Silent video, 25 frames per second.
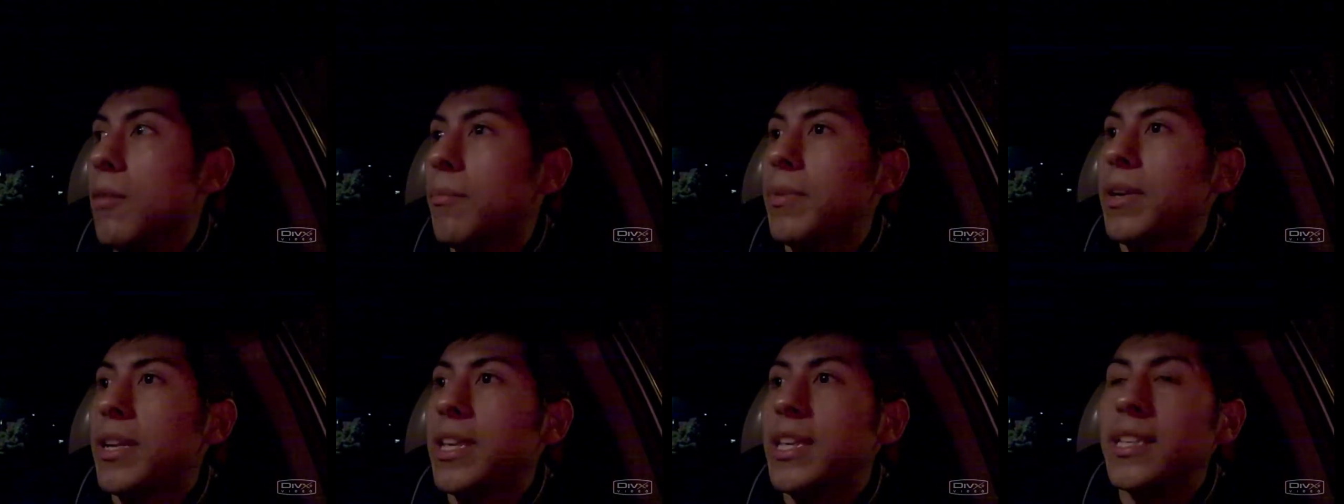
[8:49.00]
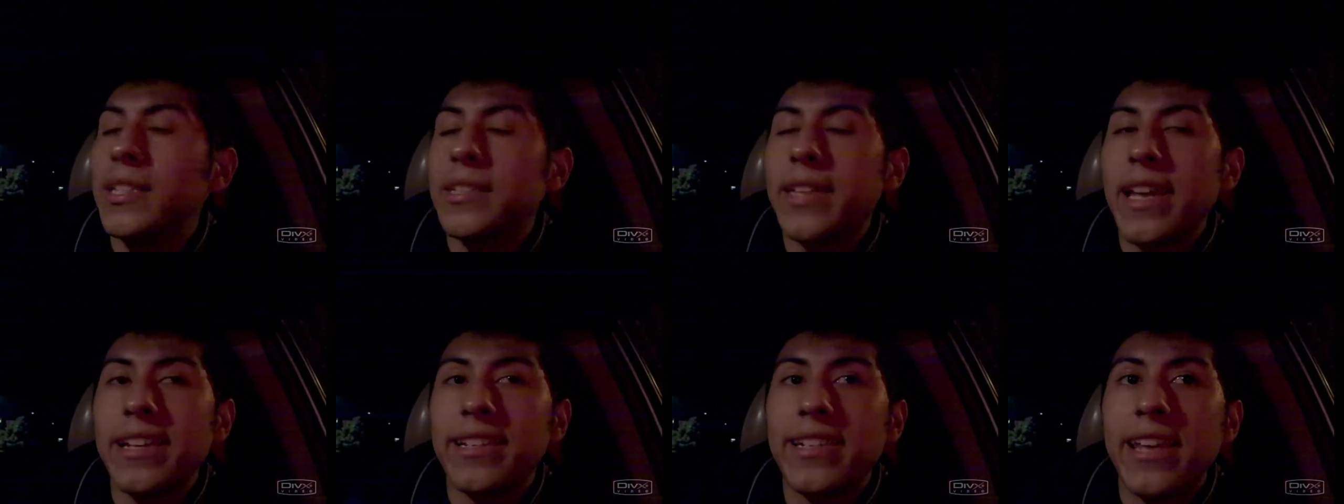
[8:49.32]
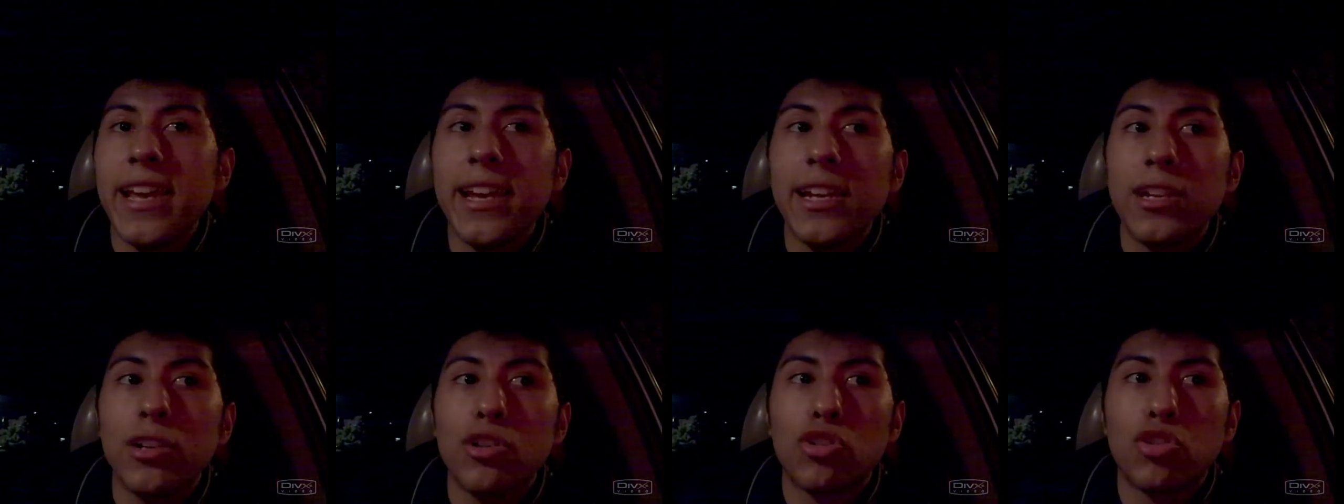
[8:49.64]
But he's like
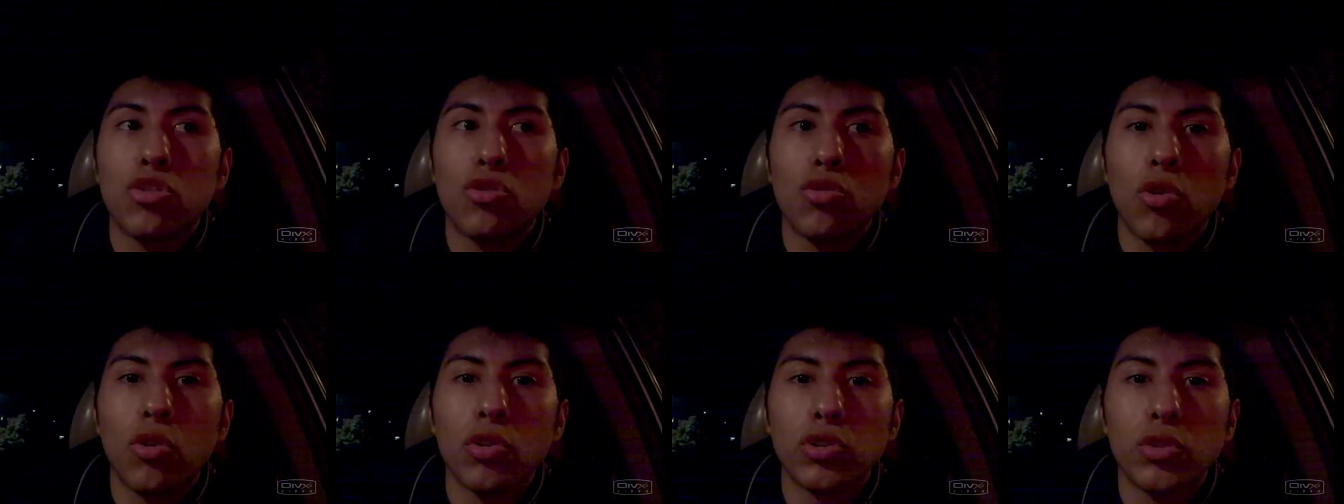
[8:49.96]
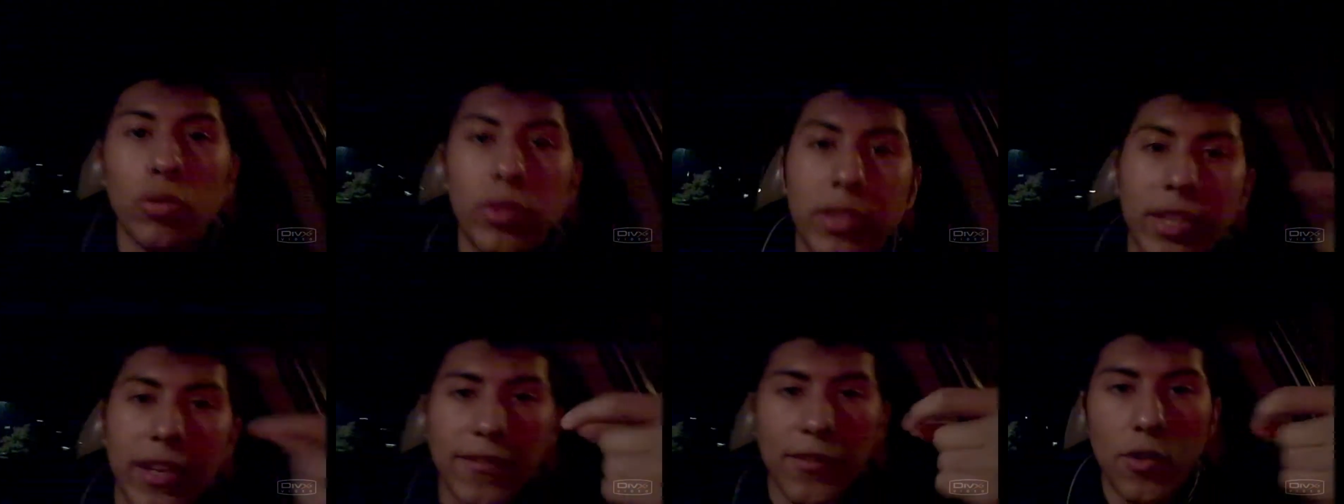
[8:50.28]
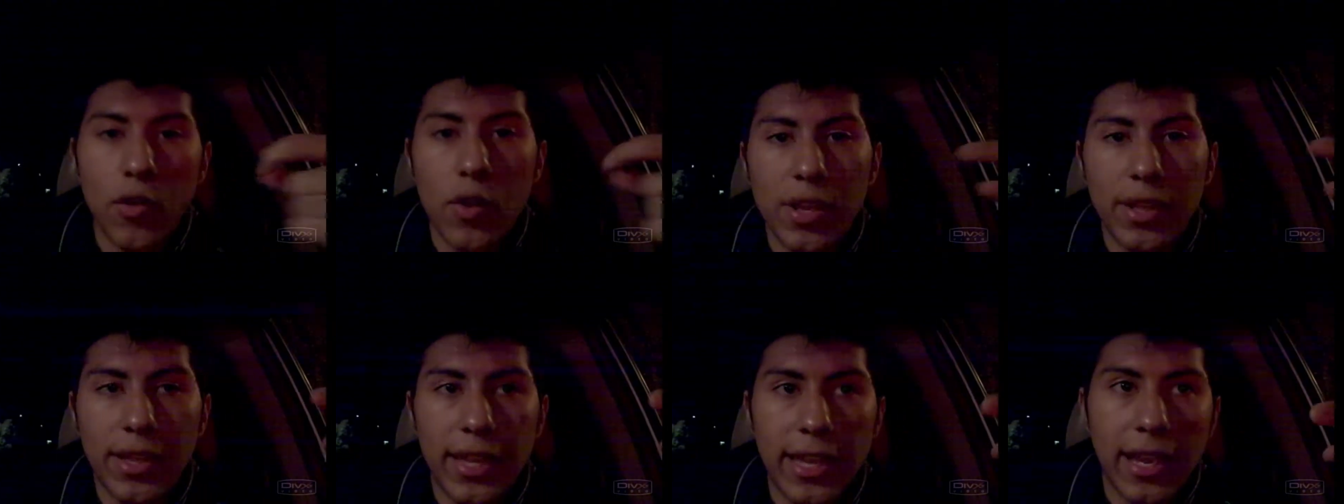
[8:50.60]
taking a stroll. So instead of
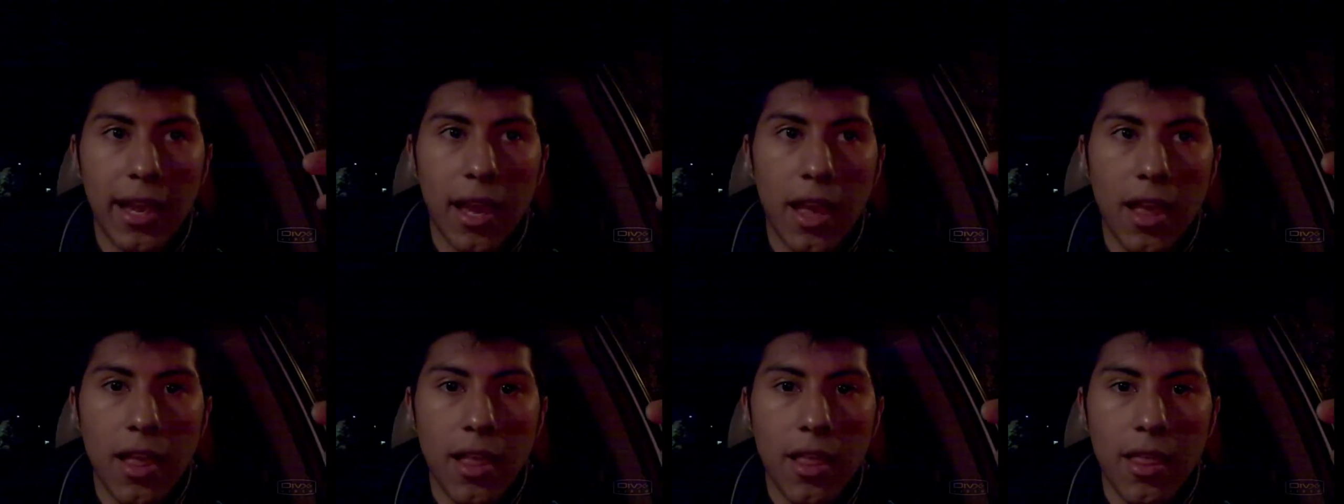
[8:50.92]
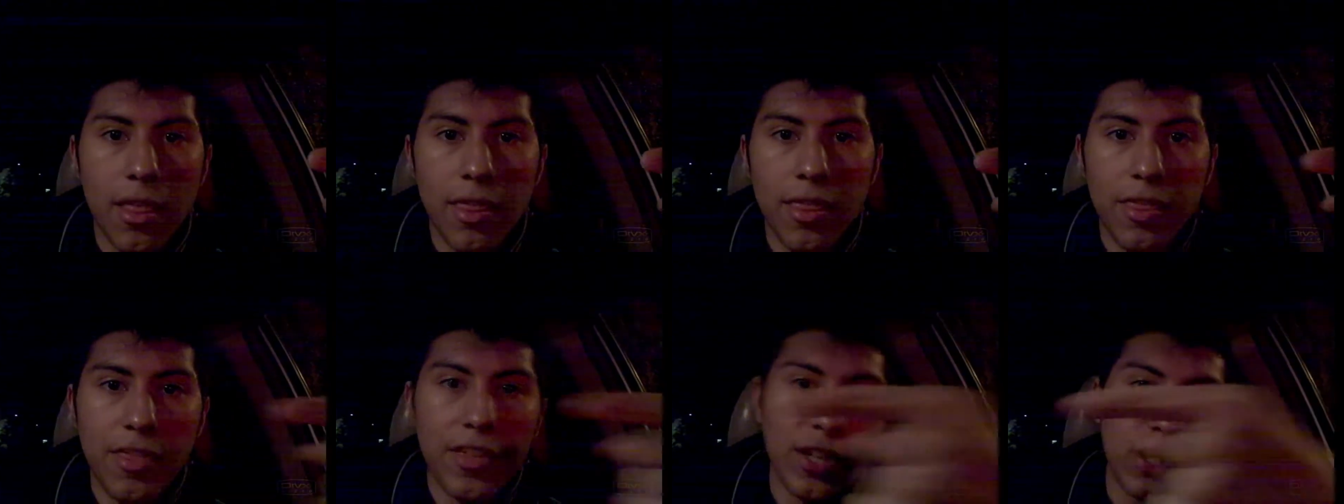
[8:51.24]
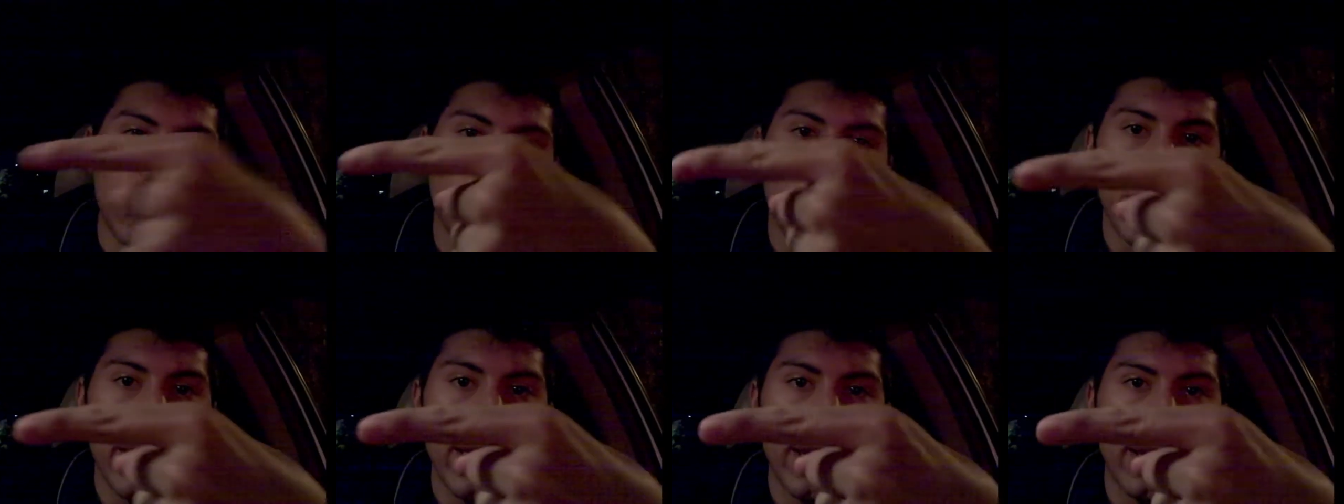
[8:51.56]
going like
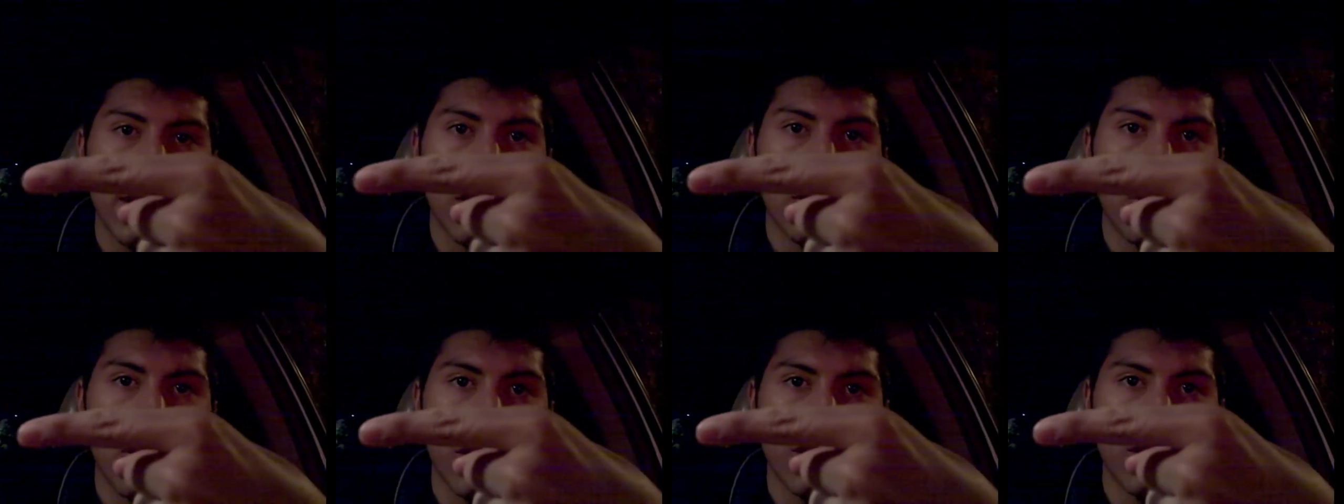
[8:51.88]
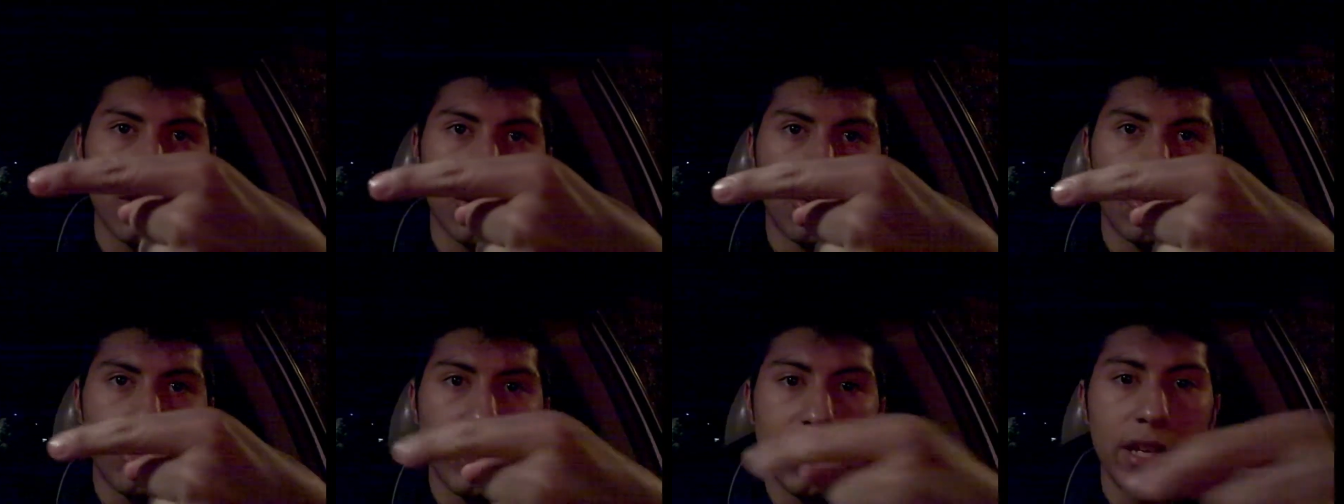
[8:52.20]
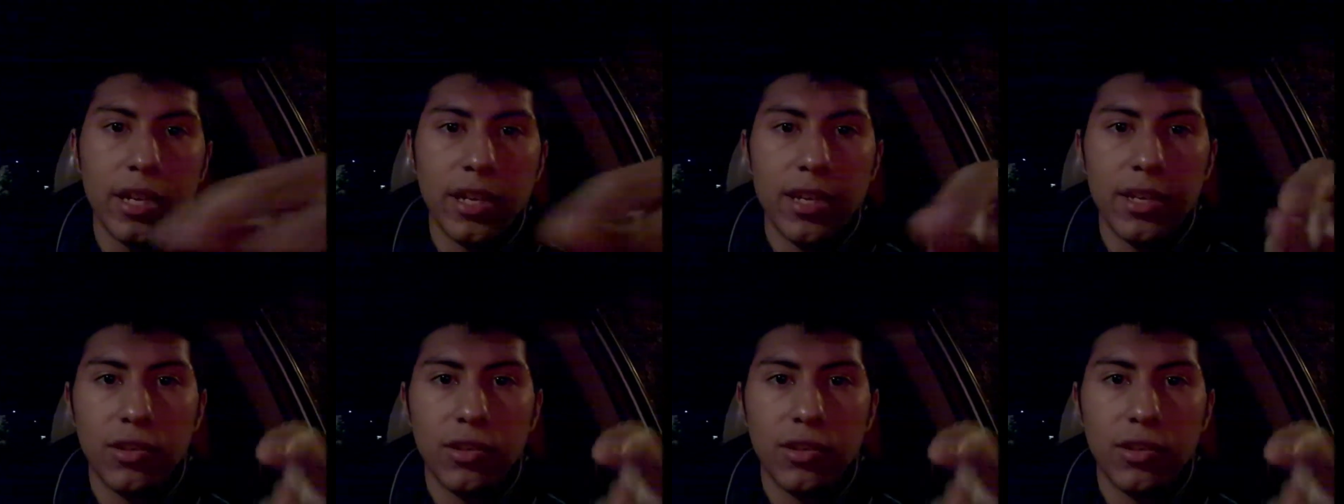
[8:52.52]
this way across the street,